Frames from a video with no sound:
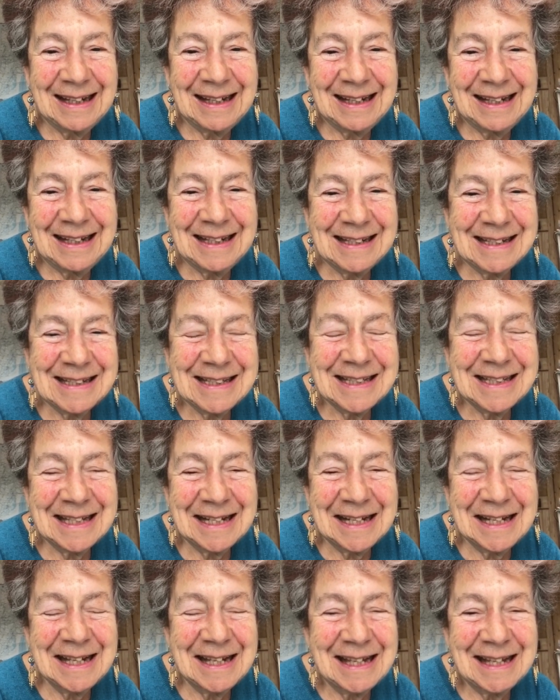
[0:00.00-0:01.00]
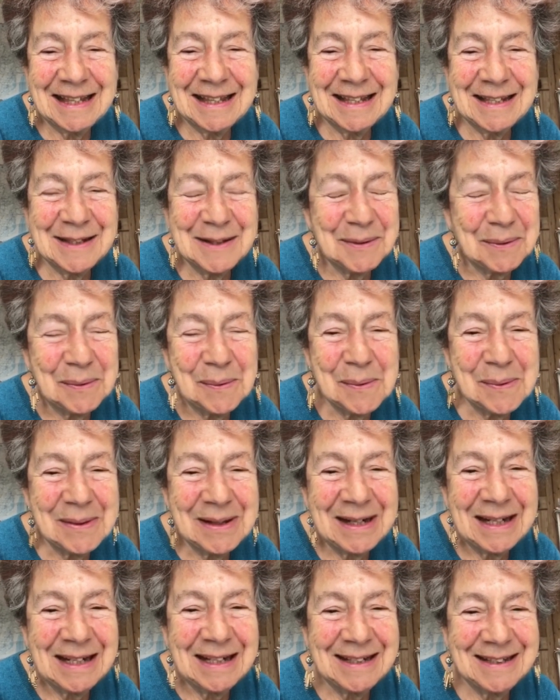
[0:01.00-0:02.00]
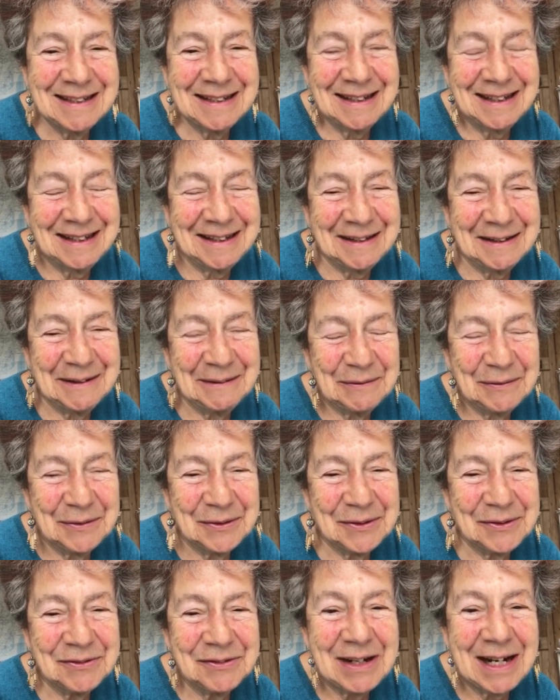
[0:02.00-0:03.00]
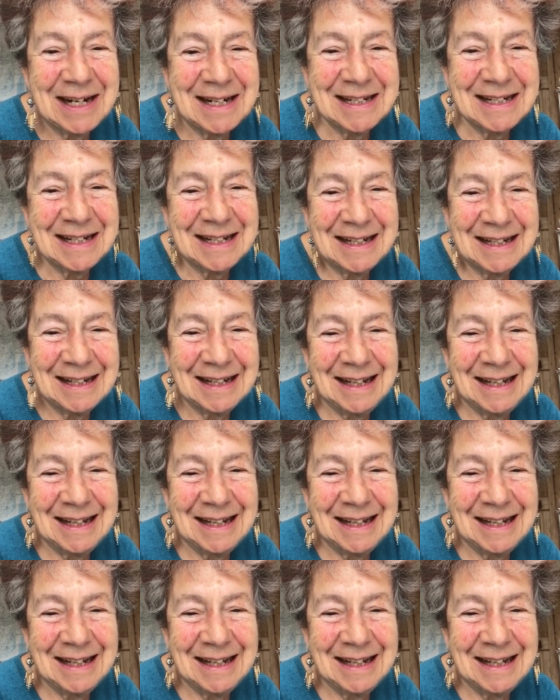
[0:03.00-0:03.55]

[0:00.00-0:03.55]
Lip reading: it's there's always for a writer